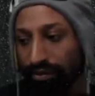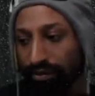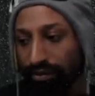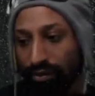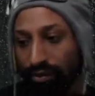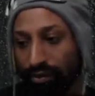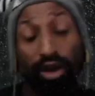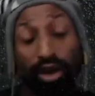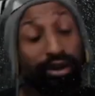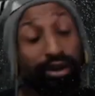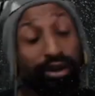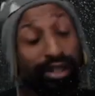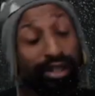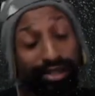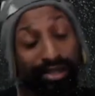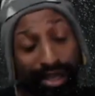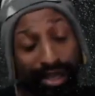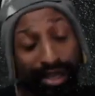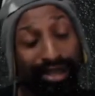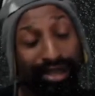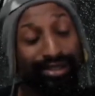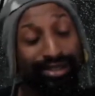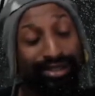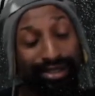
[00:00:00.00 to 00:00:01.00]
You're already
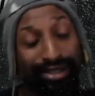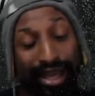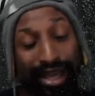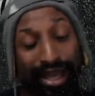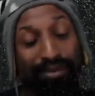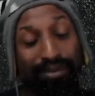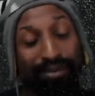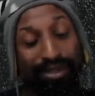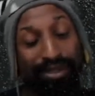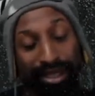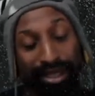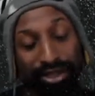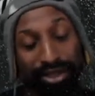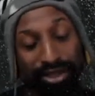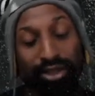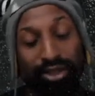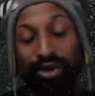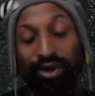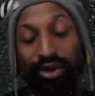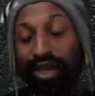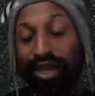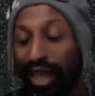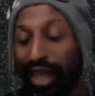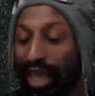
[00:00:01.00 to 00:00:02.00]
10 steps
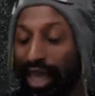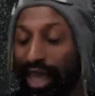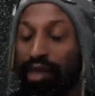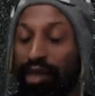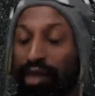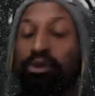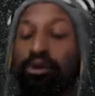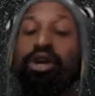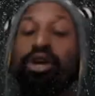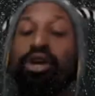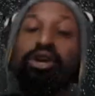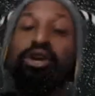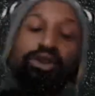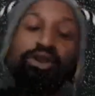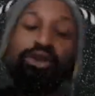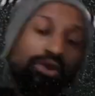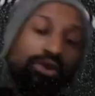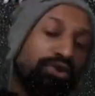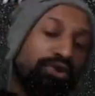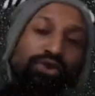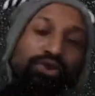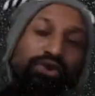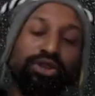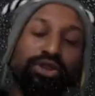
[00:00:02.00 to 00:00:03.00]
into a game. You
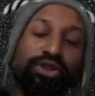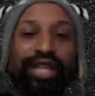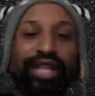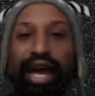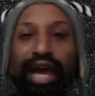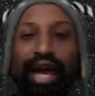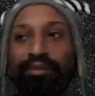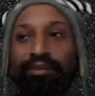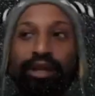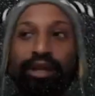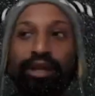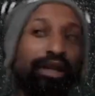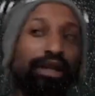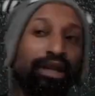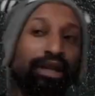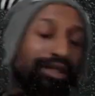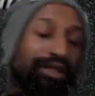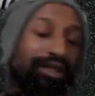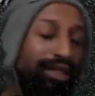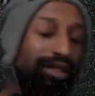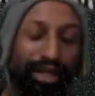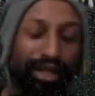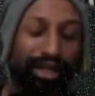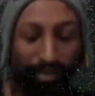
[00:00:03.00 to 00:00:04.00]
should have stopped
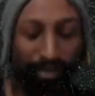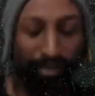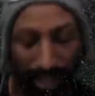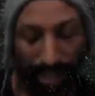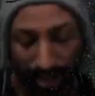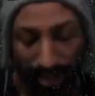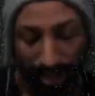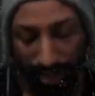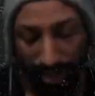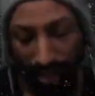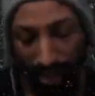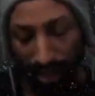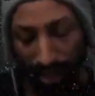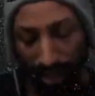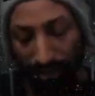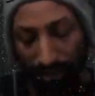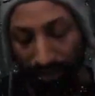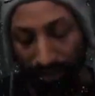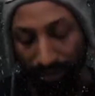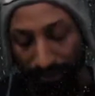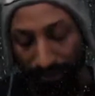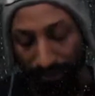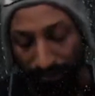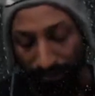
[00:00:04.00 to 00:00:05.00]
10 minutes ago.
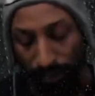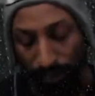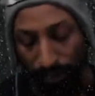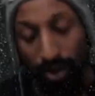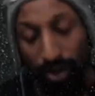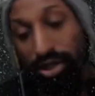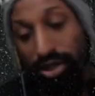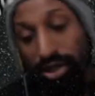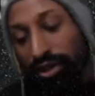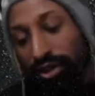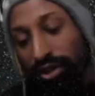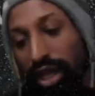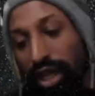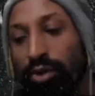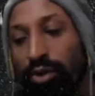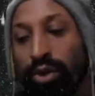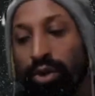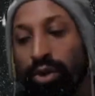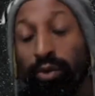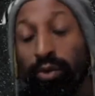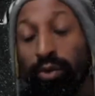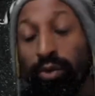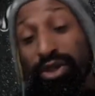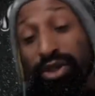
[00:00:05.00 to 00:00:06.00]
what you think you
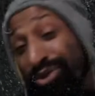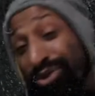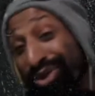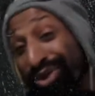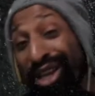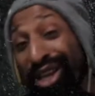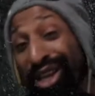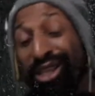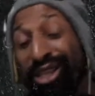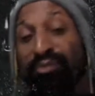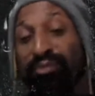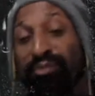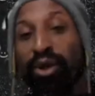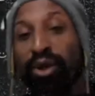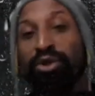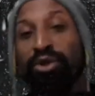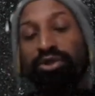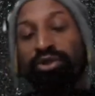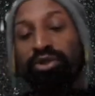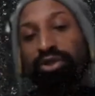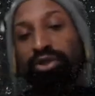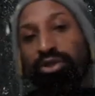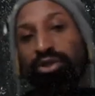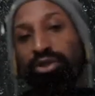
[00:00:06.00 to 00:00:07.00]
want? what you think you're
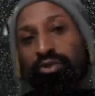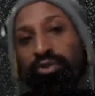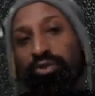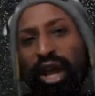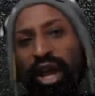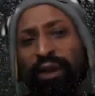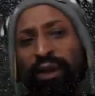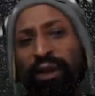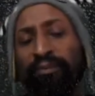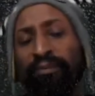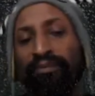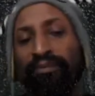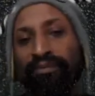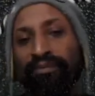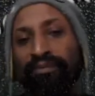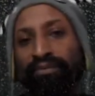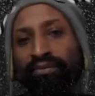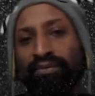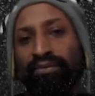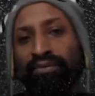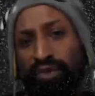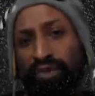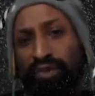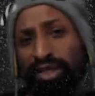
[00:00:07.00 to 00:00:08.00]
supposed to do, right?
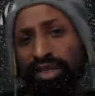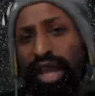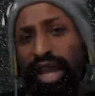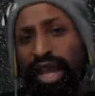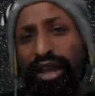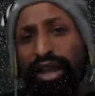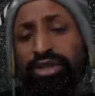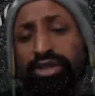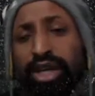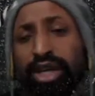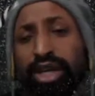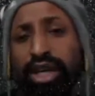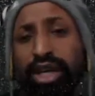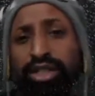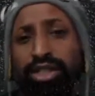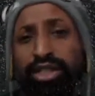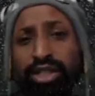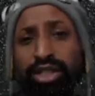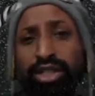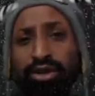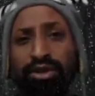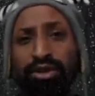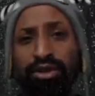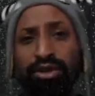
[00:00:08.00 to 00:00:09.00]
Just like on
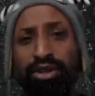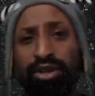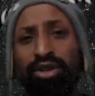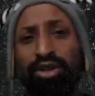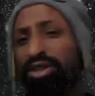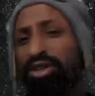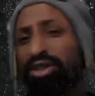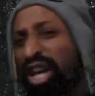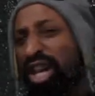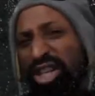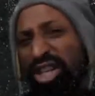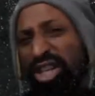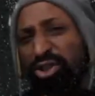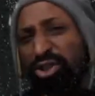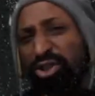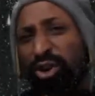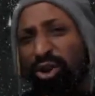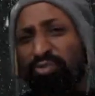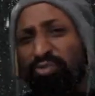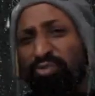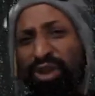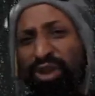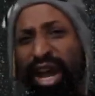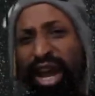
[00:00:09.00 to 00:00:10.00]
Judge Judy, Judge
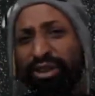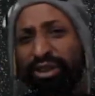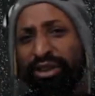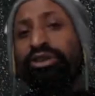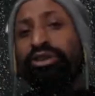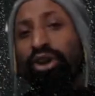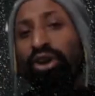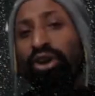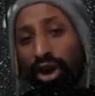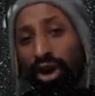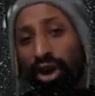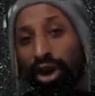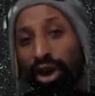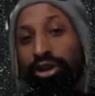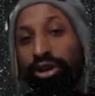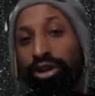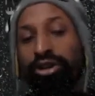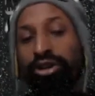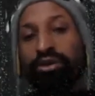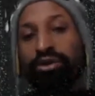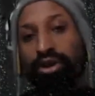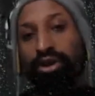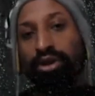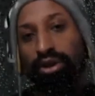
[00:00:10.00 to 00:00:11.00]
Joe Brown, you're gonna
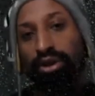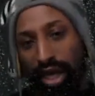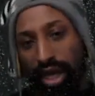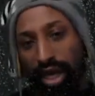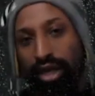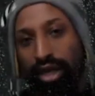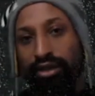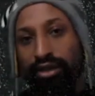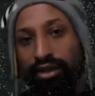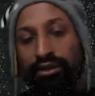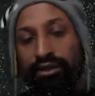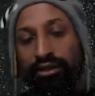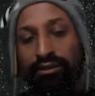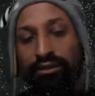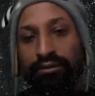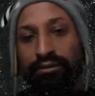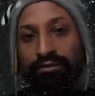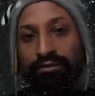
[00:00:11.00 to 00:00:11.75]
argue your case,